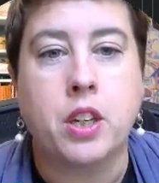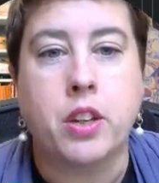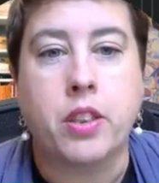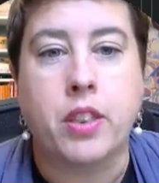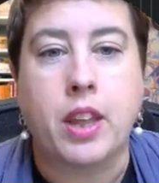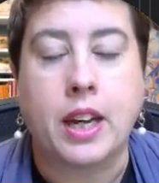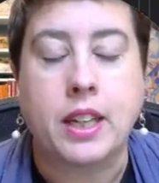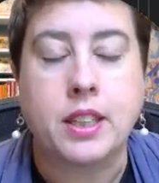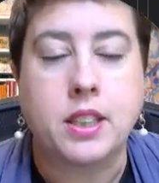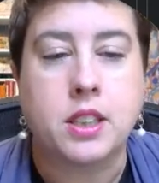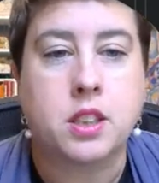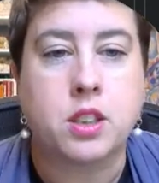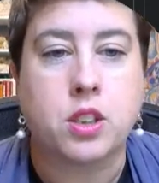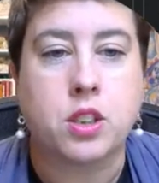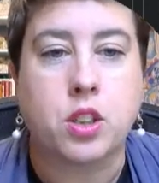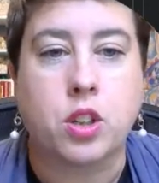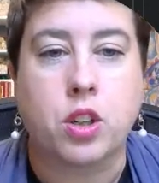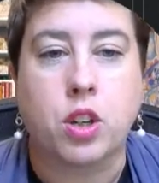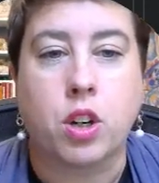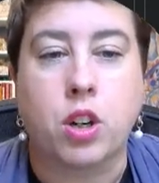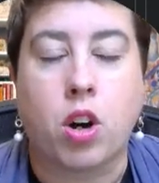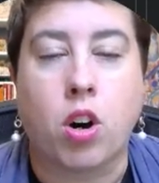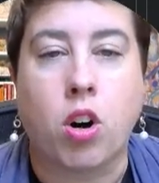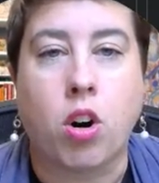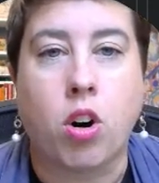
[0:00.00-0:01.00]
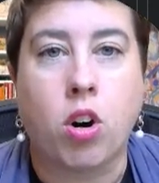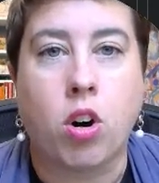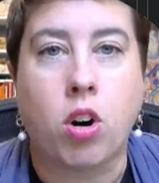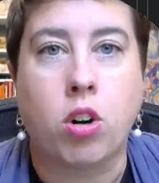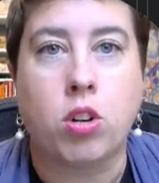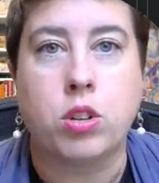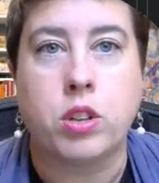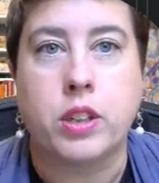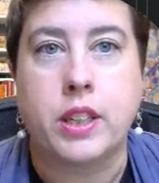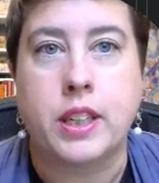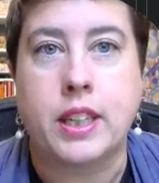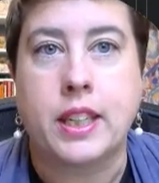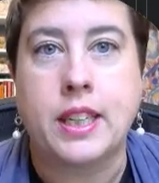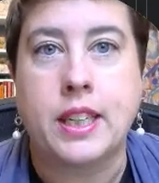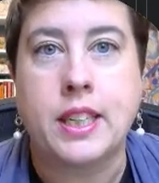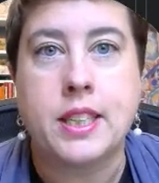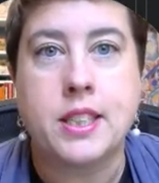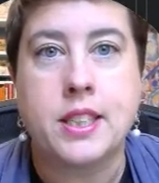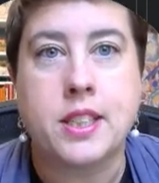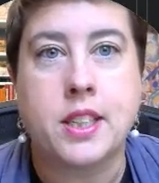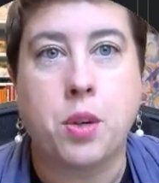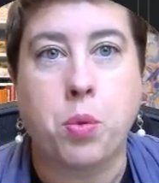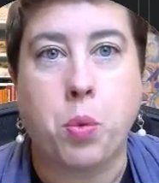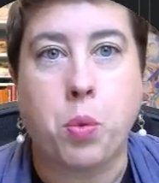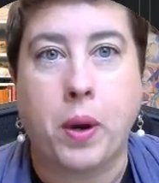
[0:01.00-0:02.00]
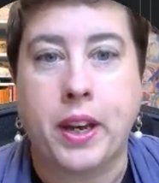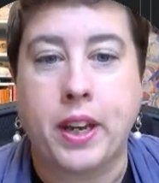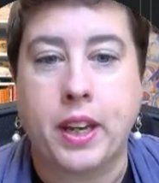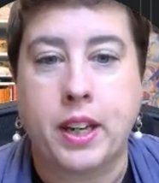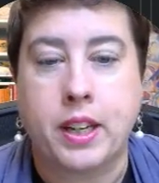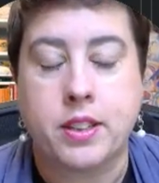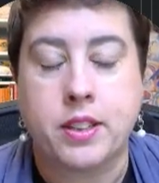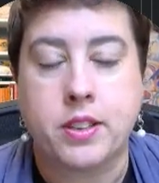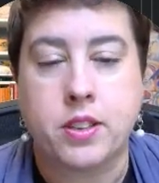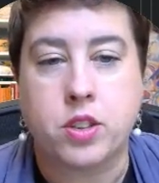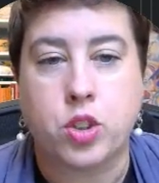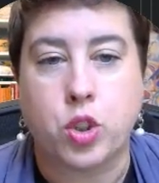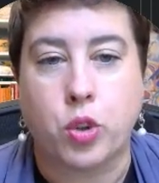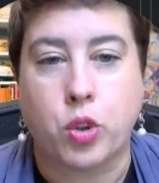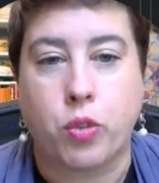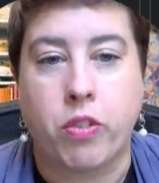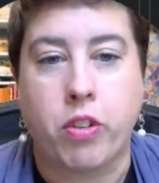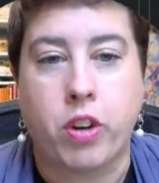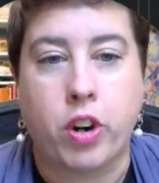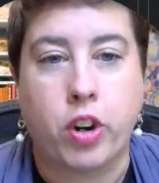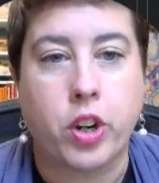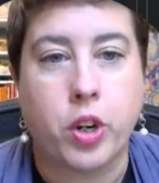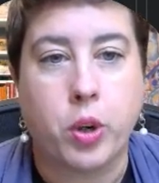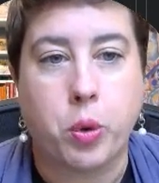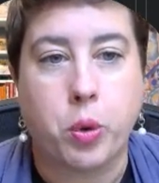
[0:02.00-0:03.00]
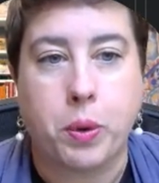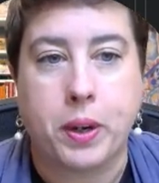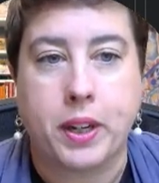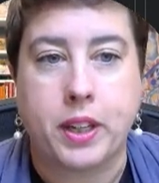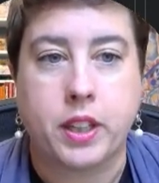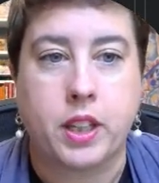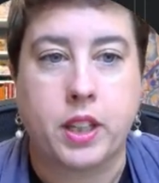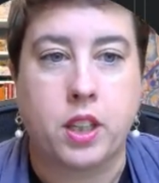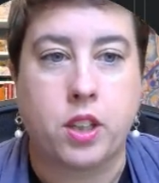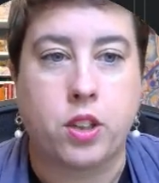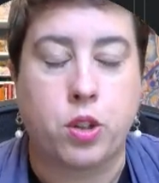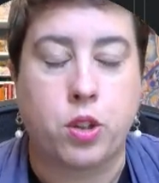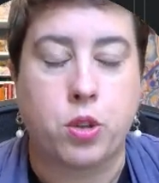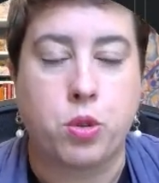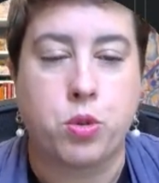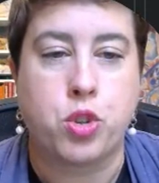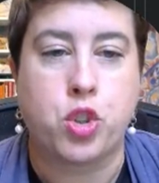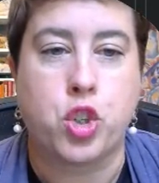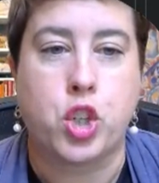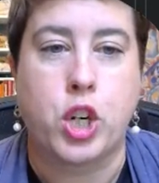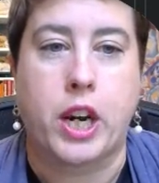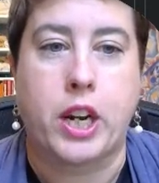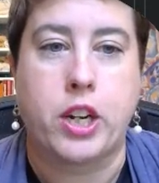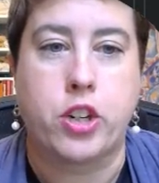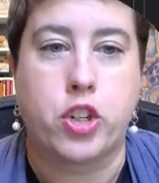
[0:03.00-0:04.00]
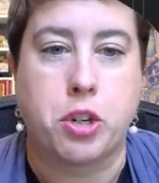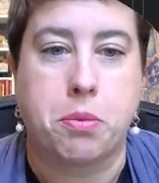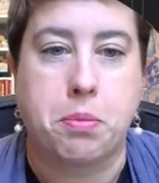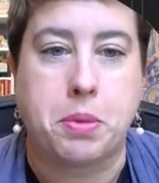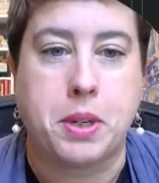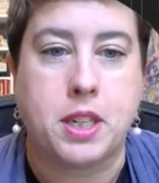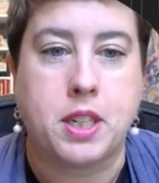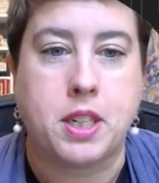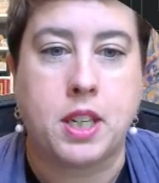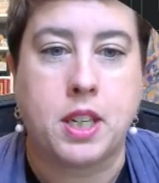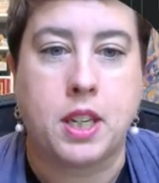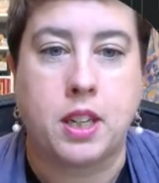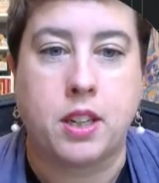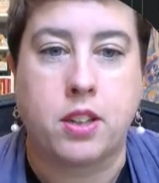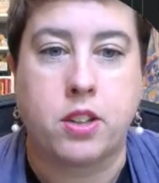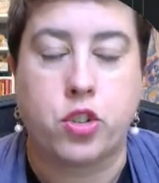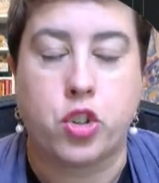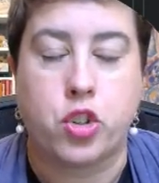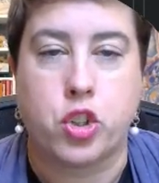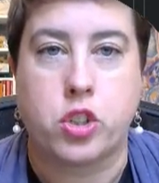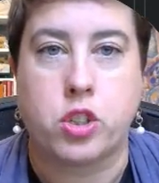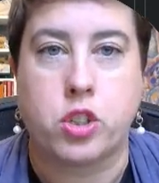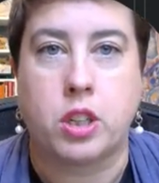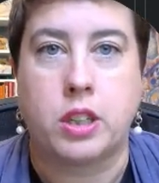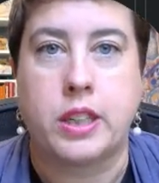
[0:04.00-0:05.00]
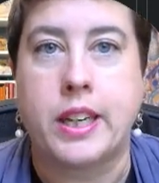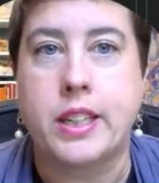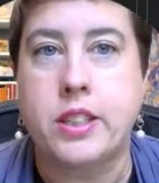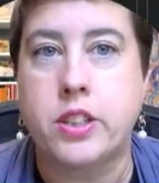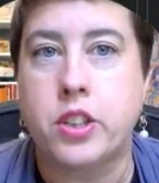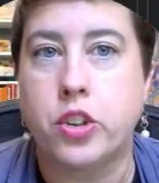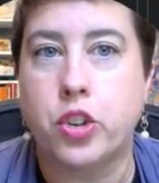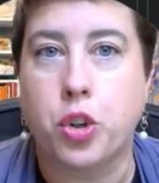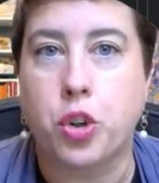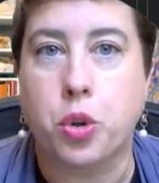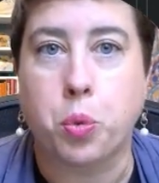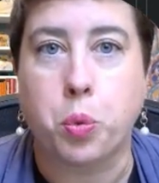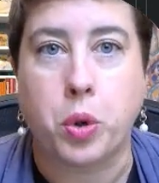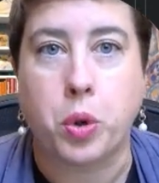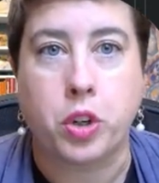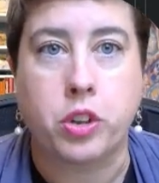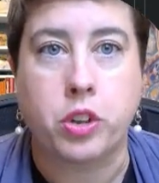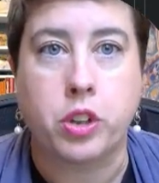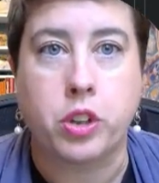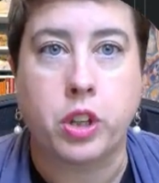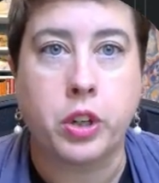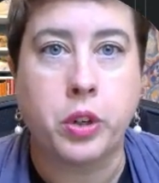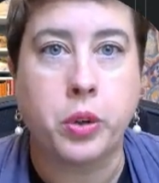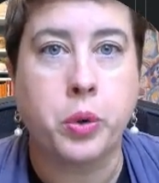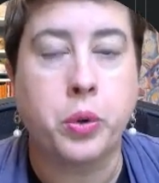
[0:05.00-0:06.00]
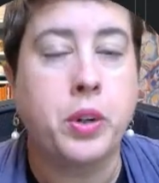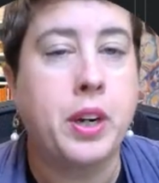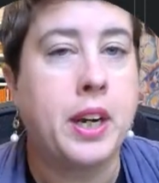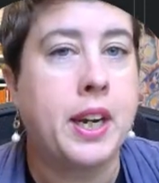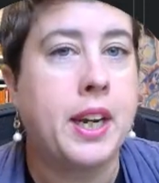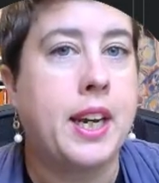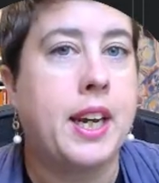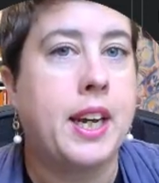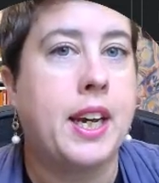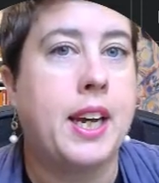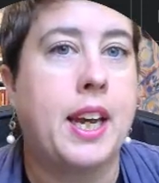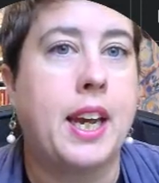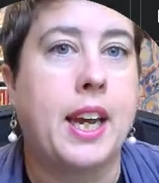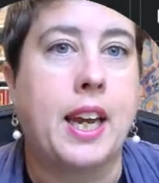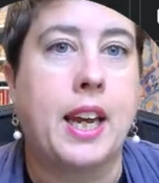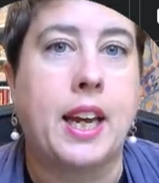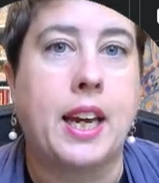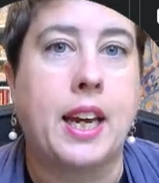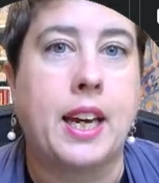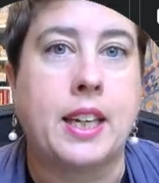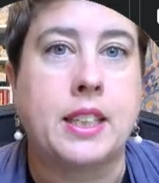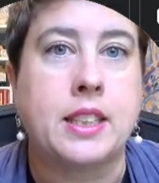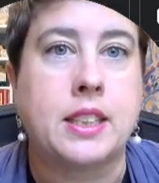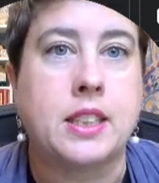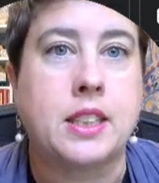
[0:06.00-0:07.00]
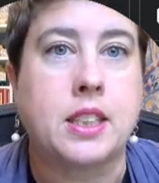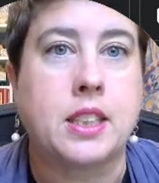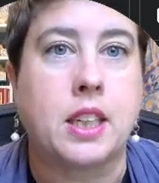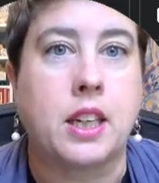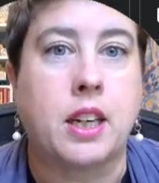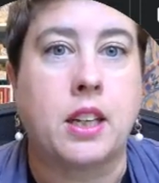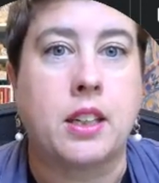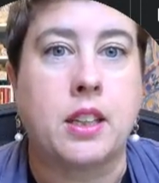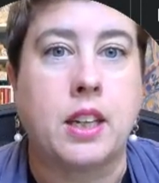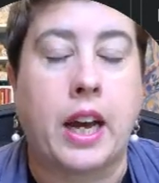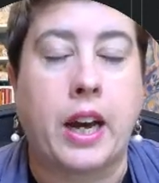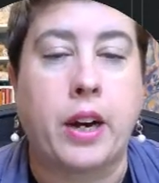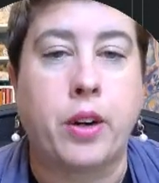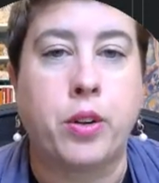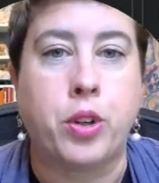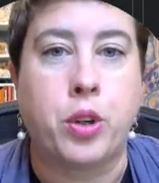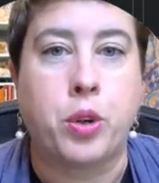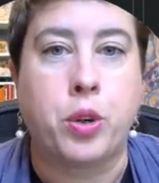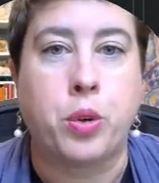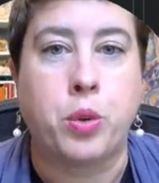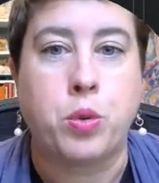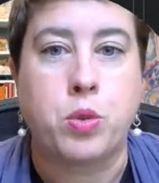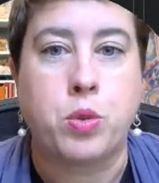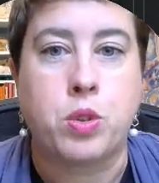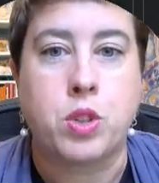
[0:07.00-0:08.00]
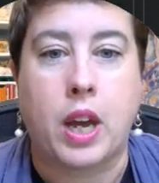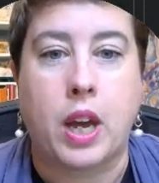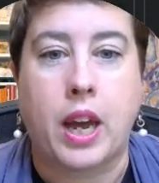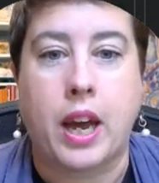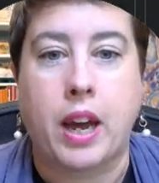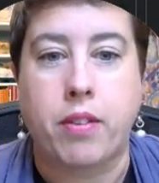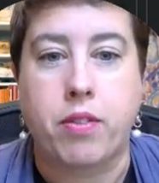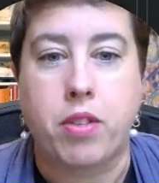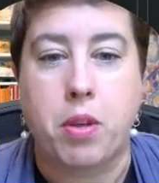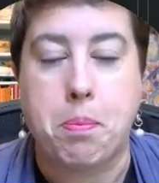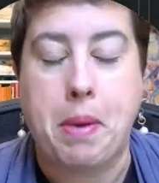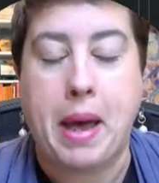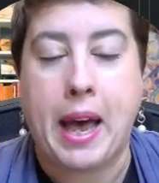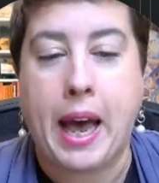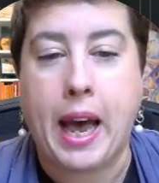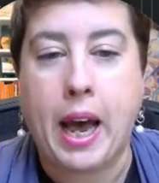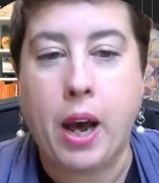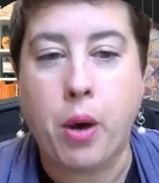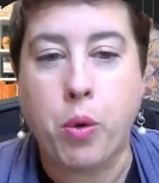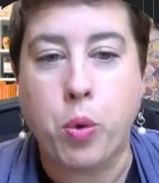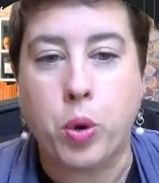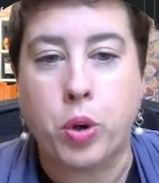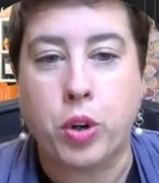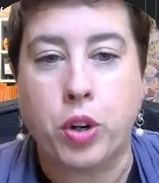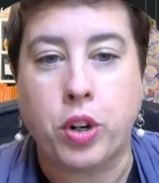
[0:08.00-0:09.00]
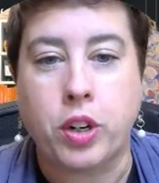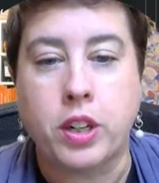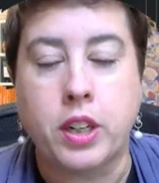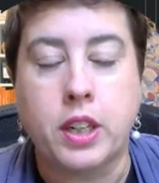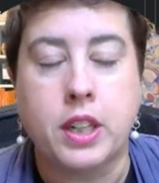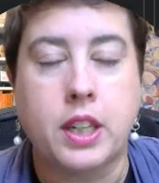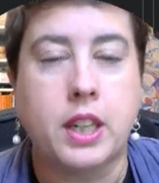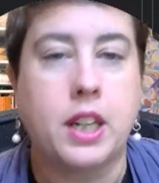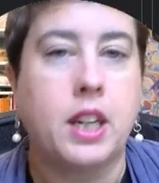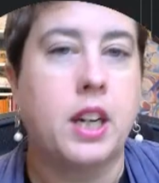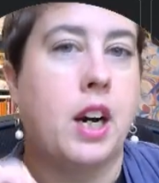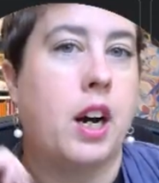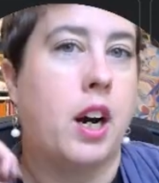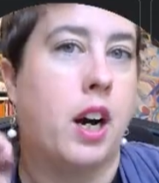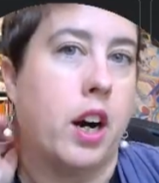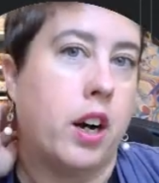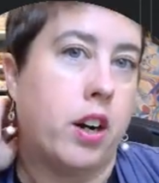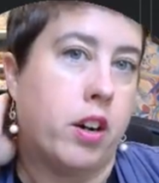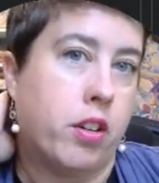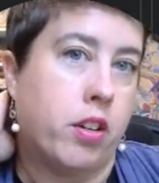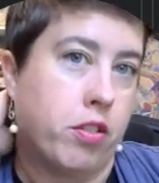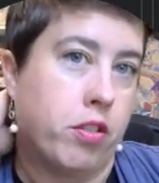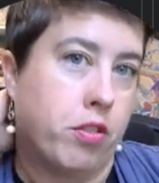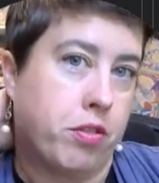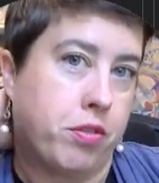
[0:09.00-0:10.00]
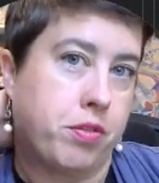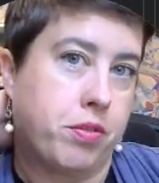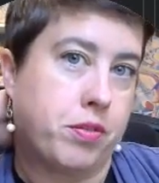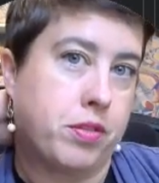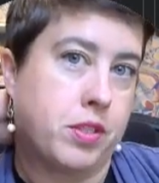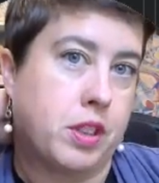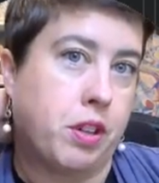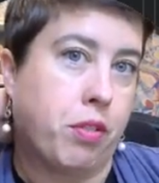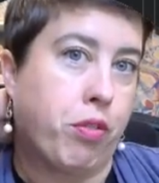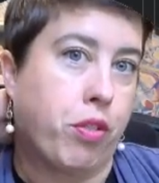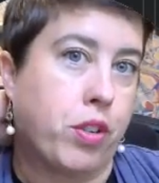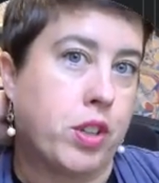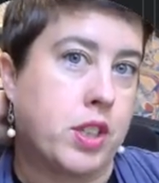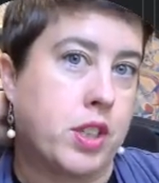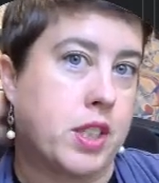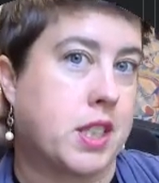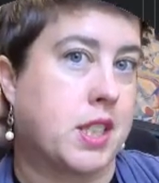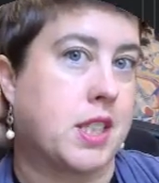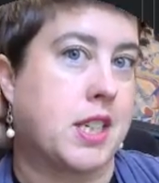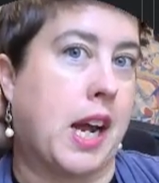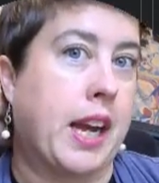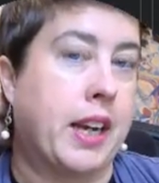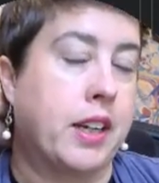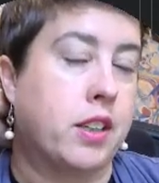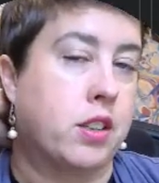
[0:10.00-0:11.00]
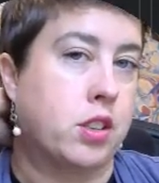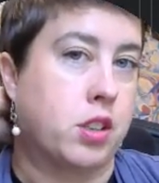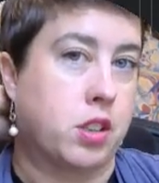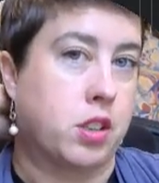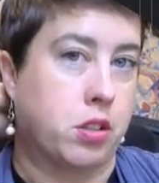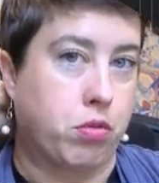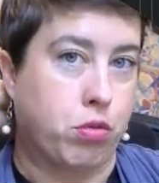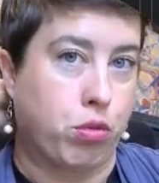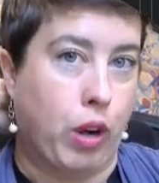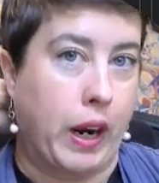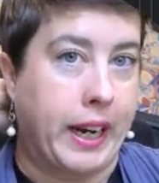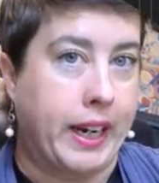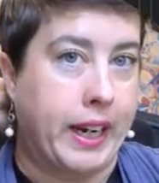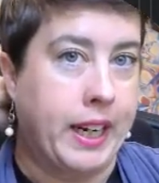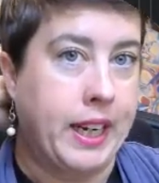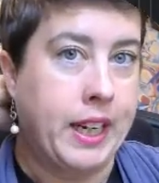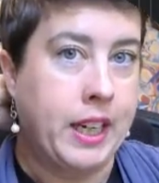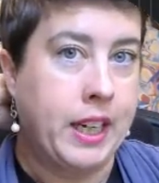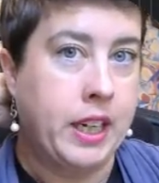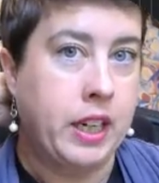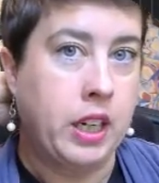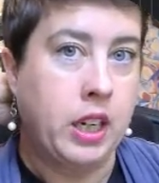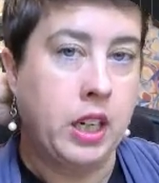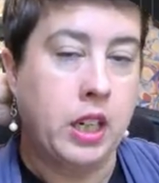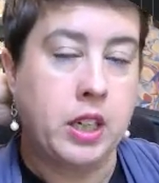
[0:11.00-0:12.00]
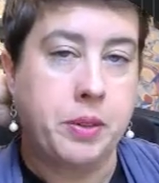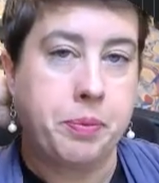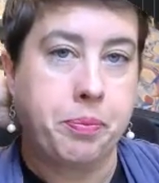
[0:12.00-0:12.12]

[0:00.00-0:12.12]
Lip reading: That's all easy ways to very quickly use Chat GPT to just lessen your workload and allow you to have the power of different styles of writing